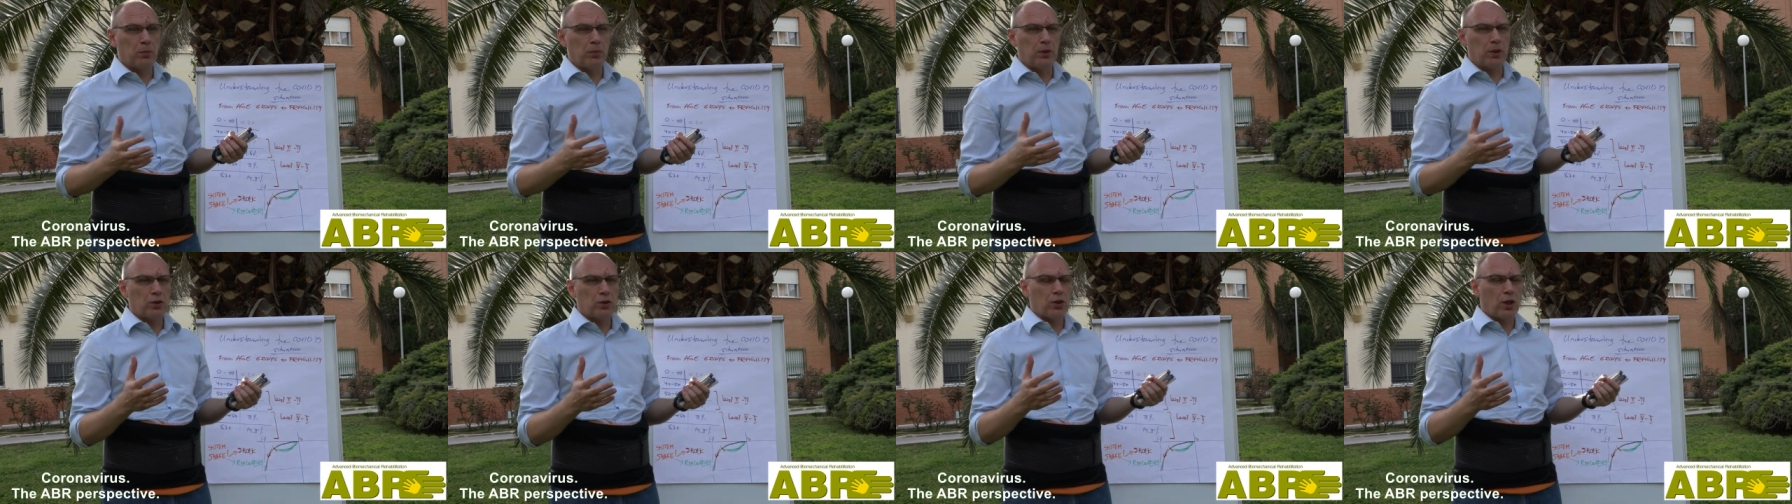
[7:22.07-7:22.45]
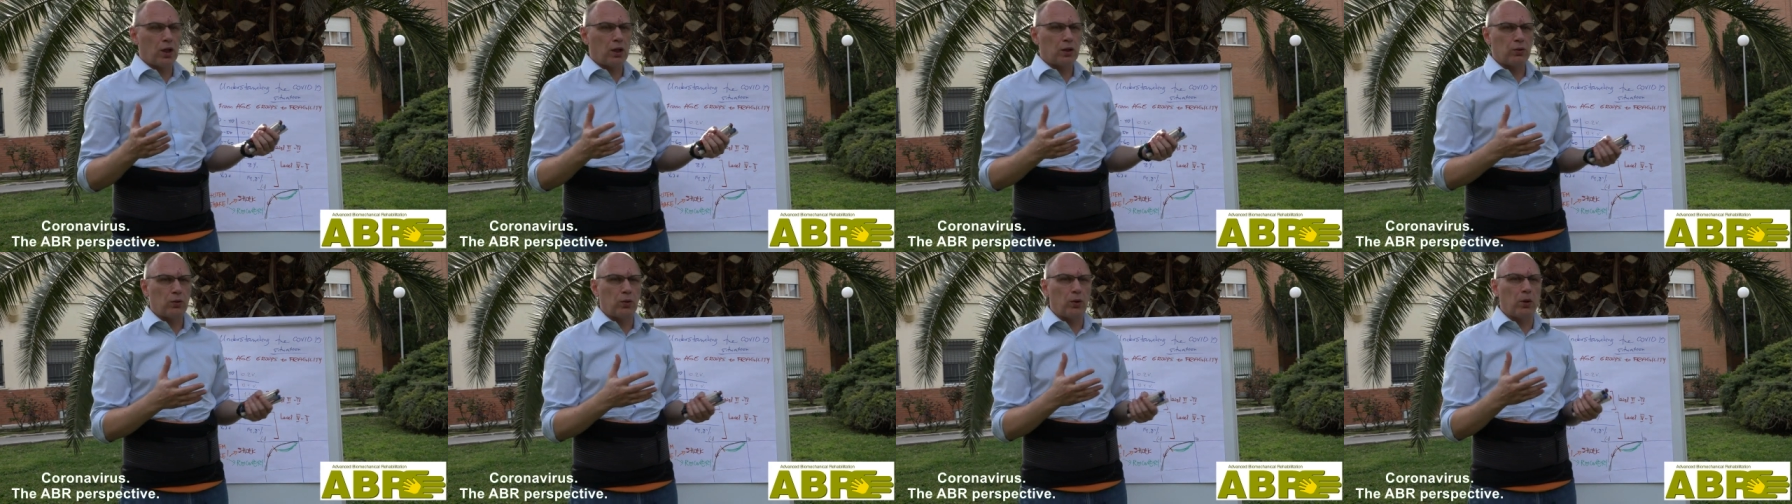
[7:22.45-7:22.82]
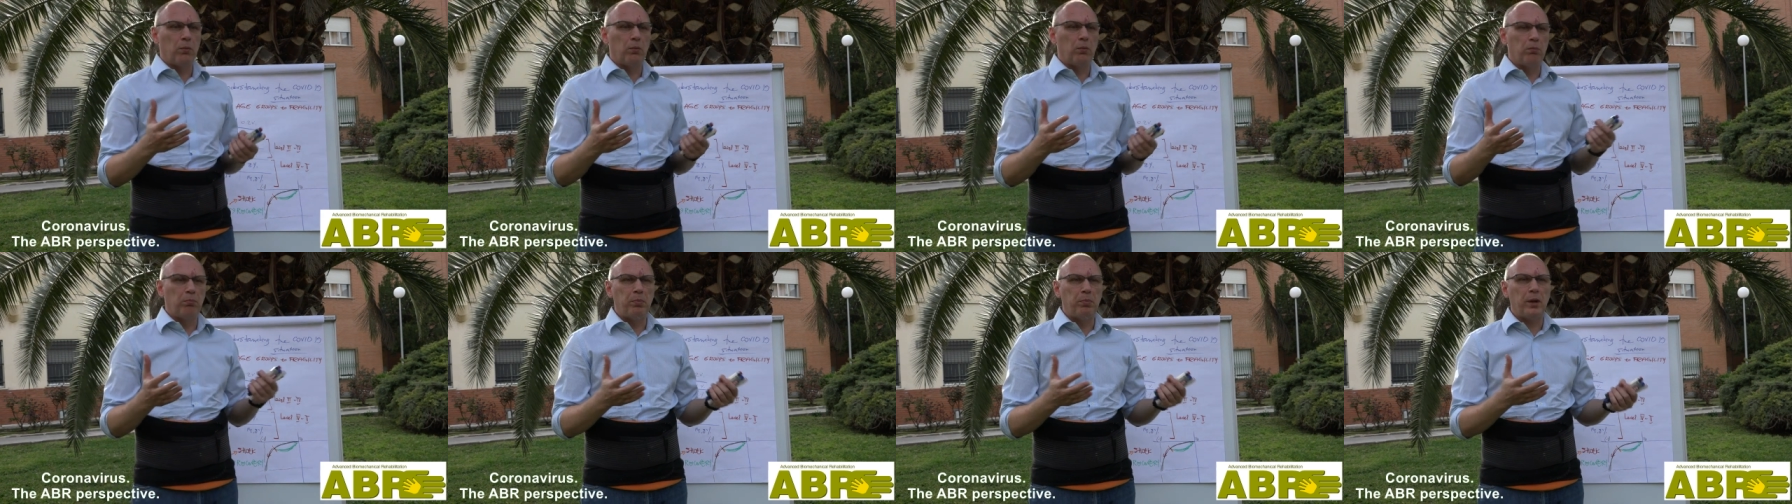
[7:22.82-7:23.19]
to be the child who
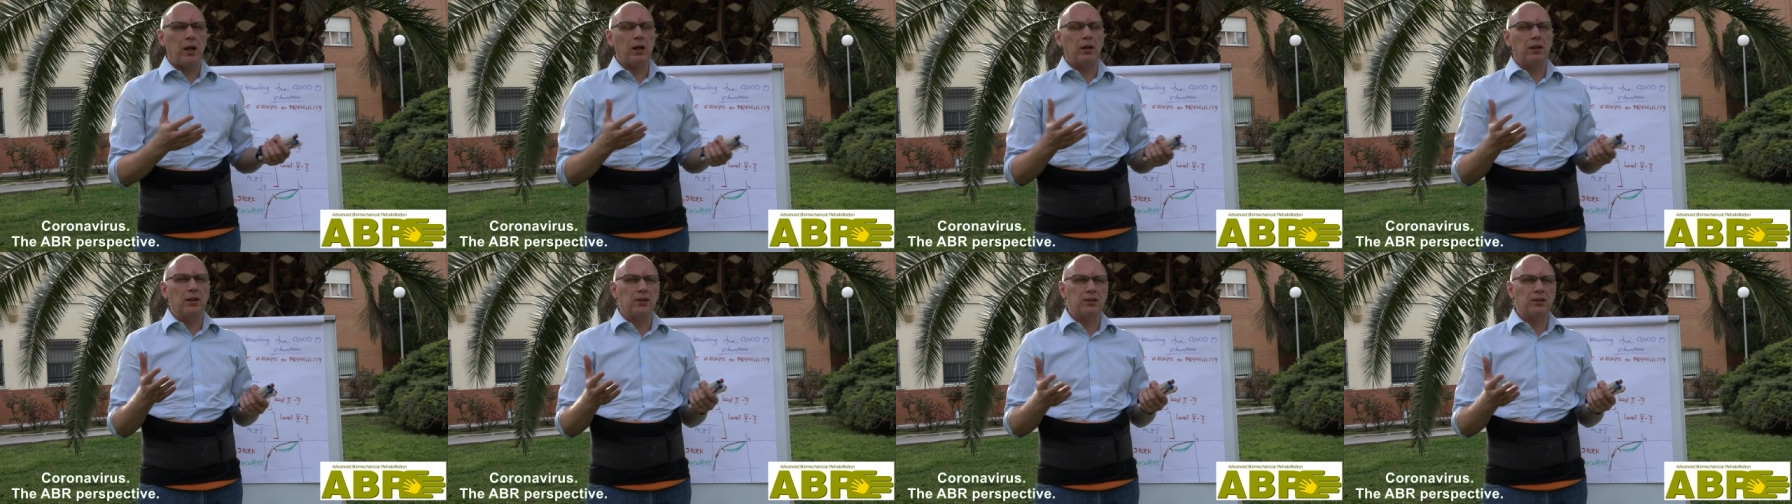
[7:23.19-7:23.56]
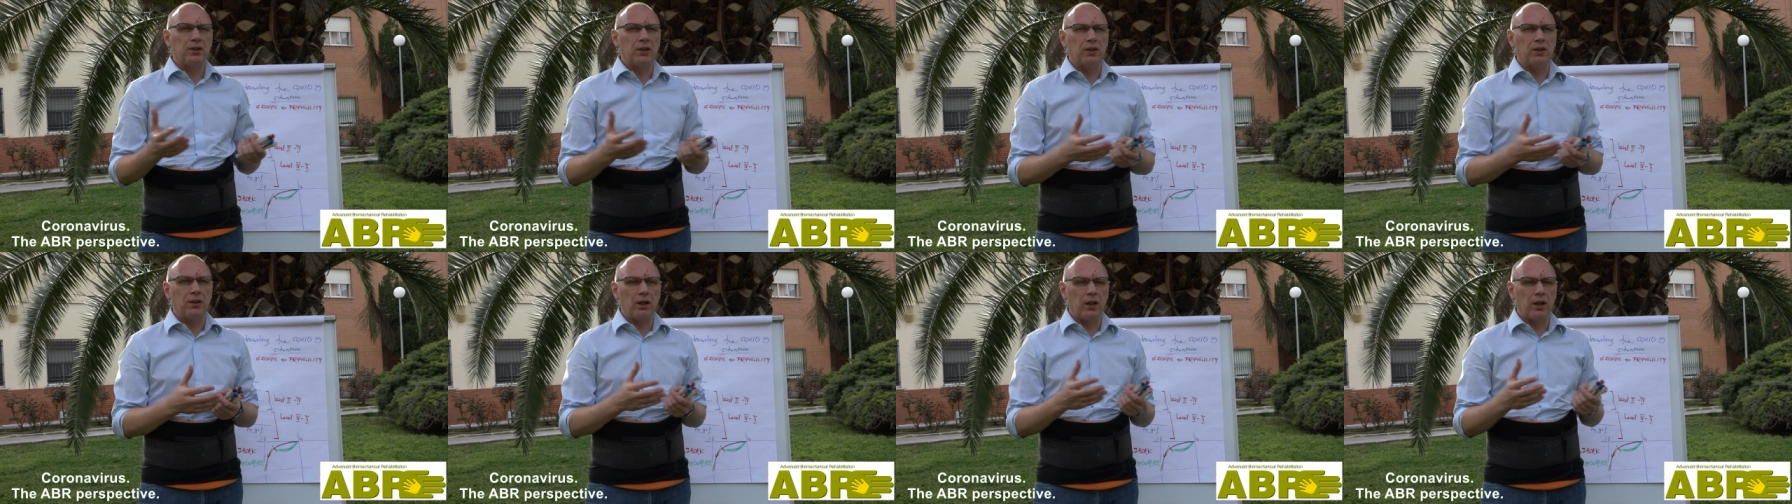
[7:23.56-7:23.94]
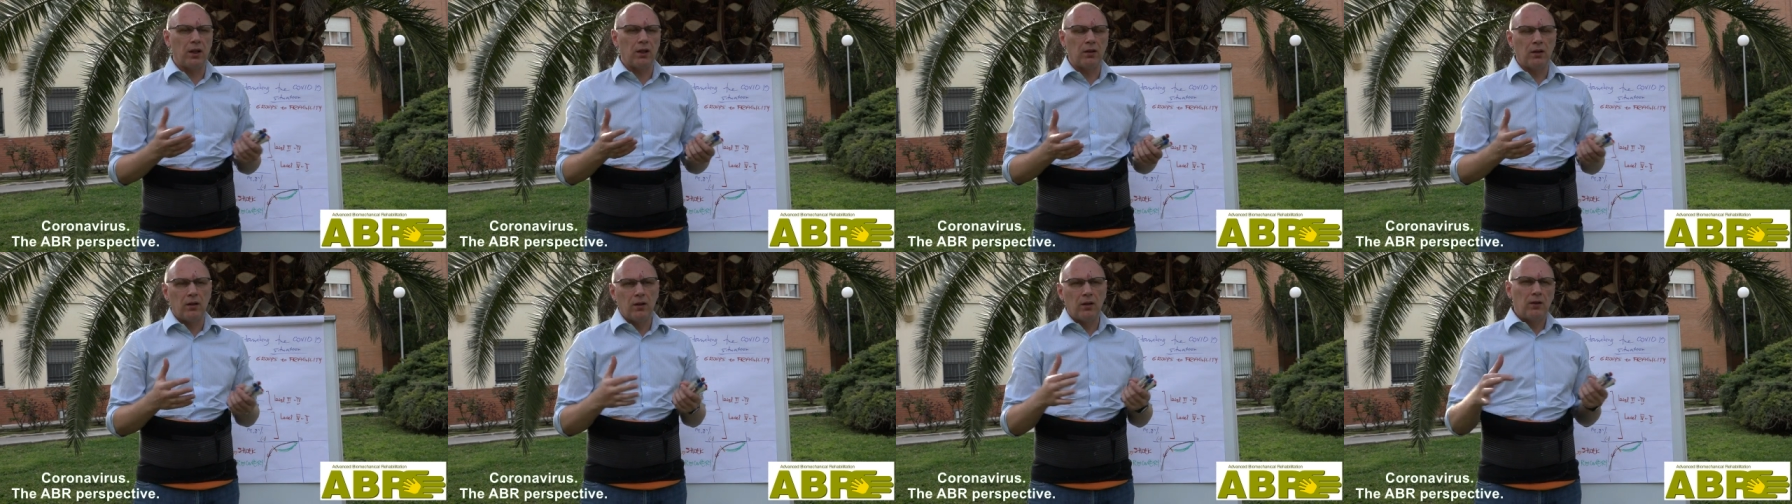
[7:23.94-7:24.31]
barely see
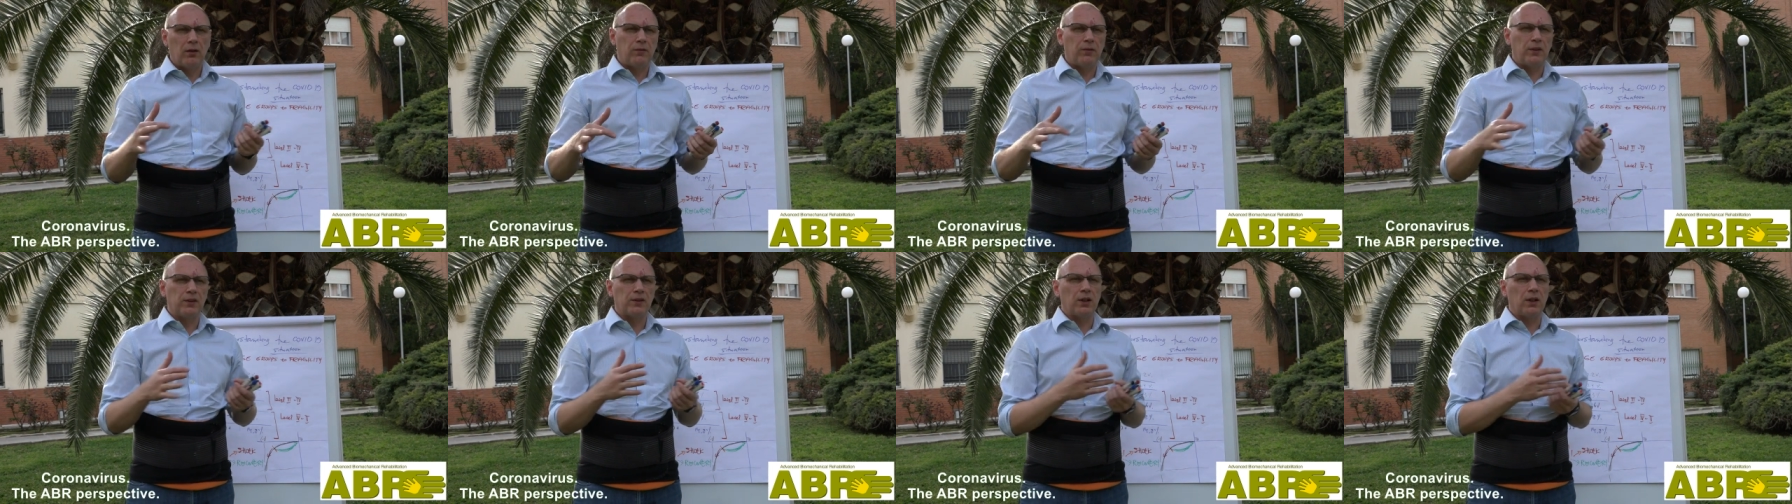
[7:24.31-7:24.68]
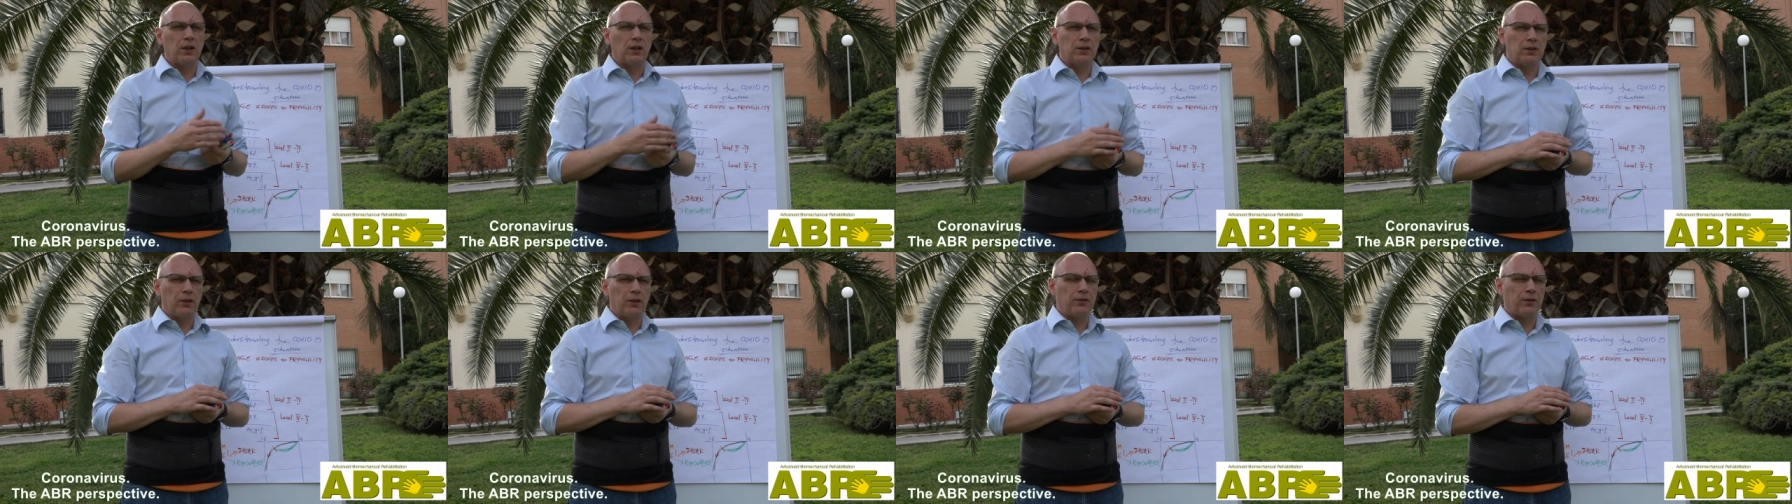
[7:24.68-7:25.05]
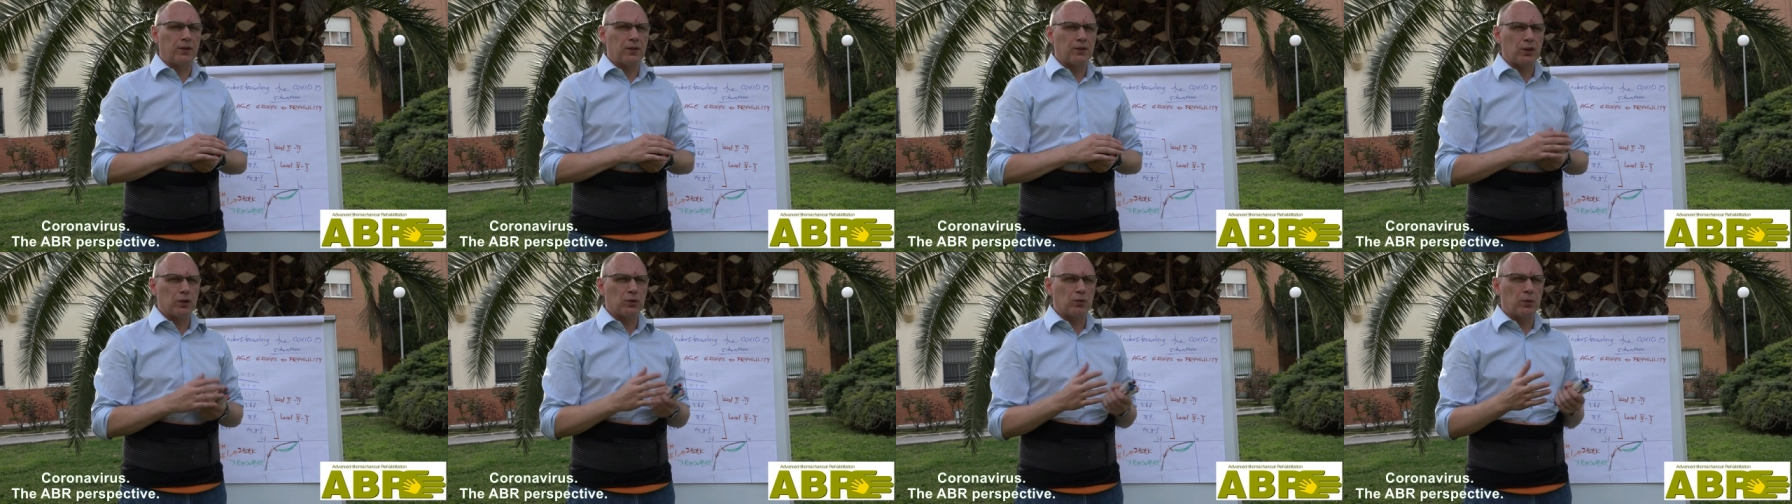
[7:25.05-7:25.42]
their physical
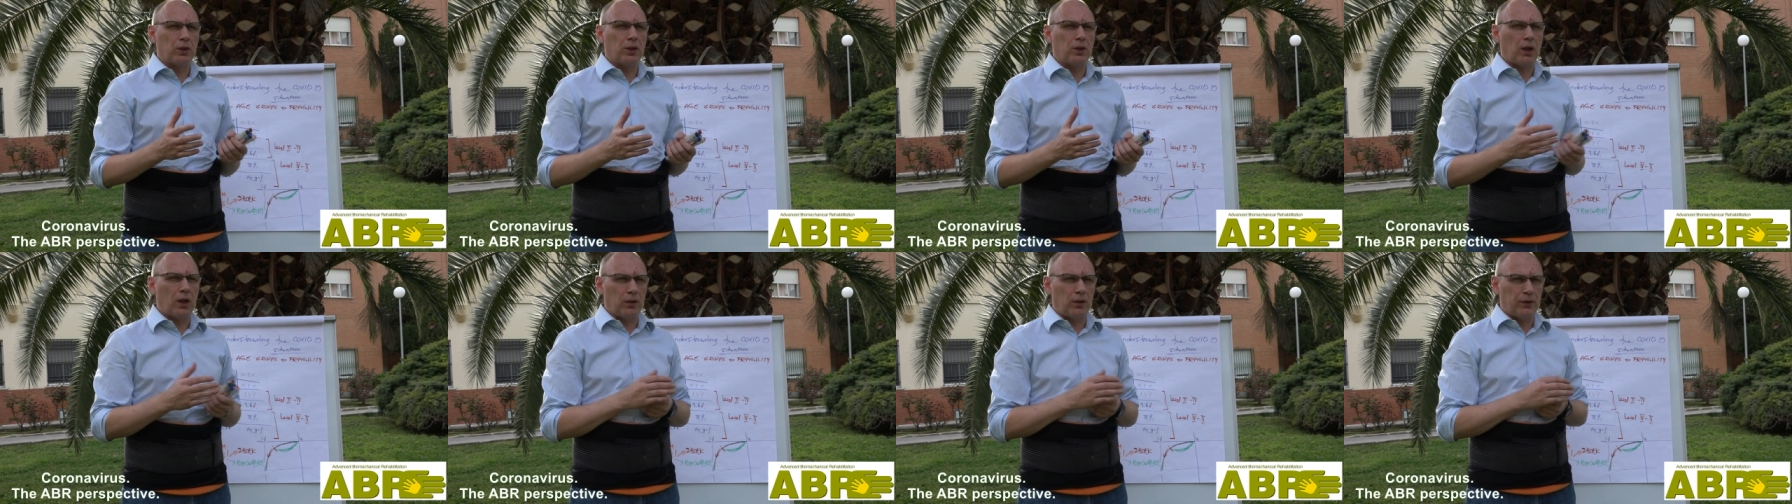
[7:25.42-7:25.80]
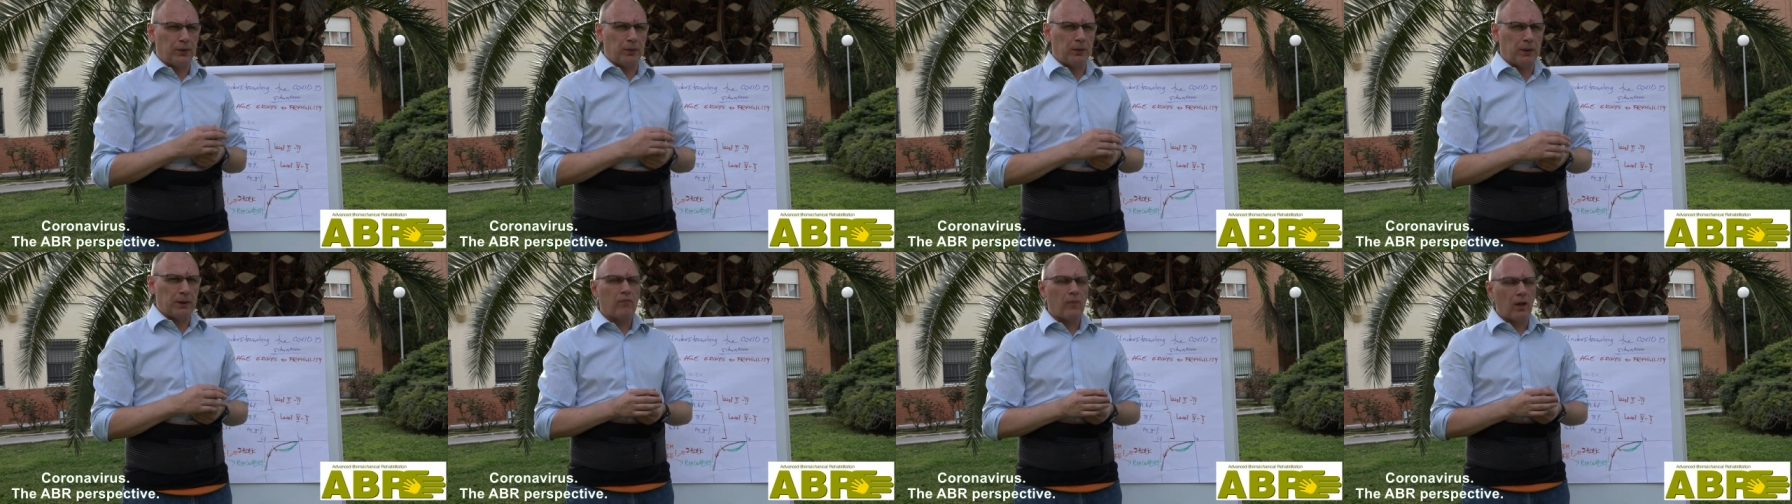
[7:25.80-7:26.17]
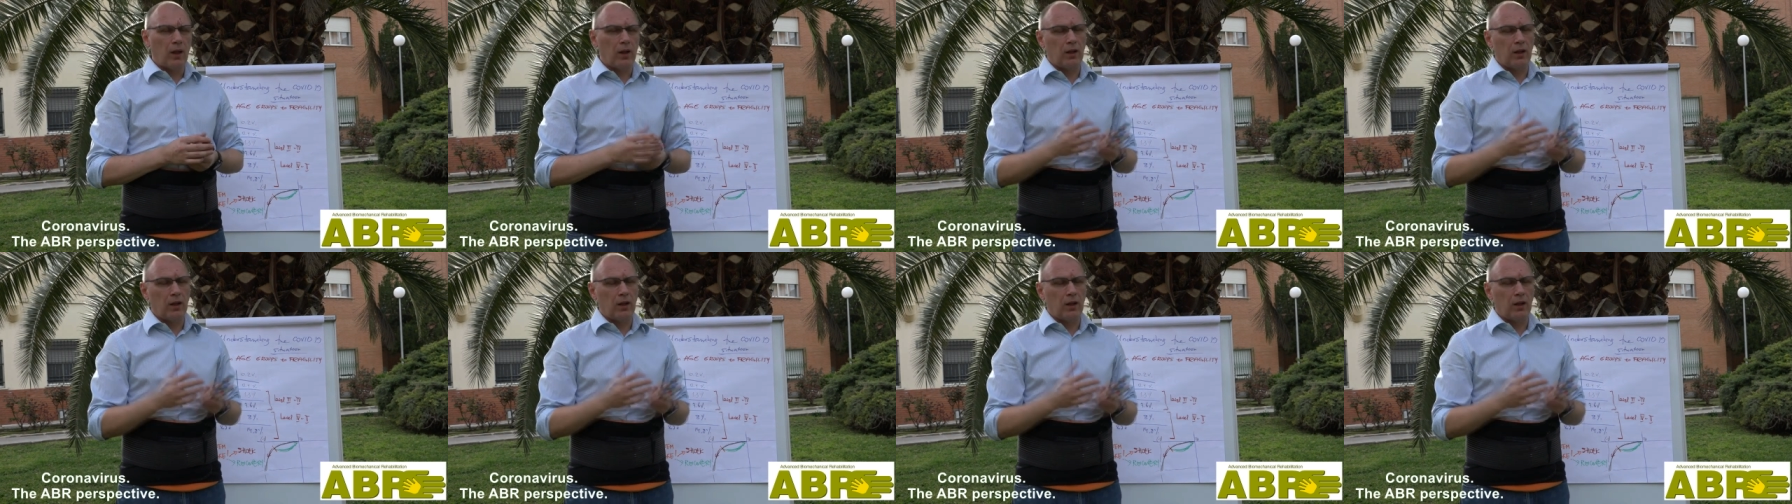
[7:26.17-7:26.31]
differences with the healthy one.